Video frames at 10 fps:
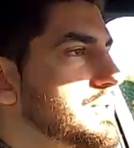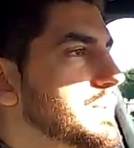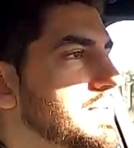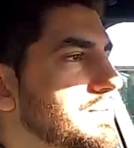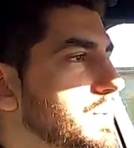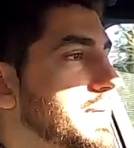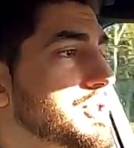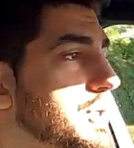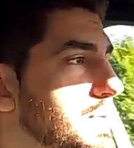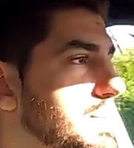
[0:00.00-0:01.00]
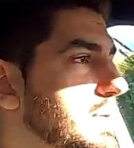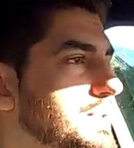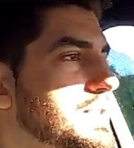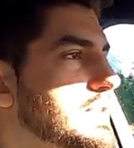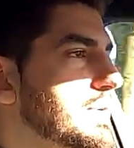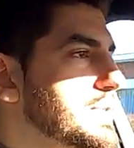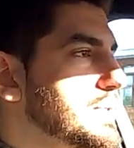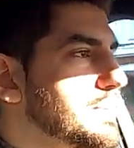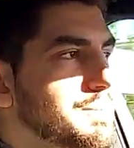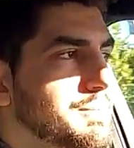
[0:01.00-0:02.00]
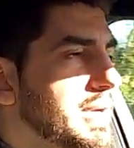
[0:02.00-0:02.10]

So if you want to join me on this adventure,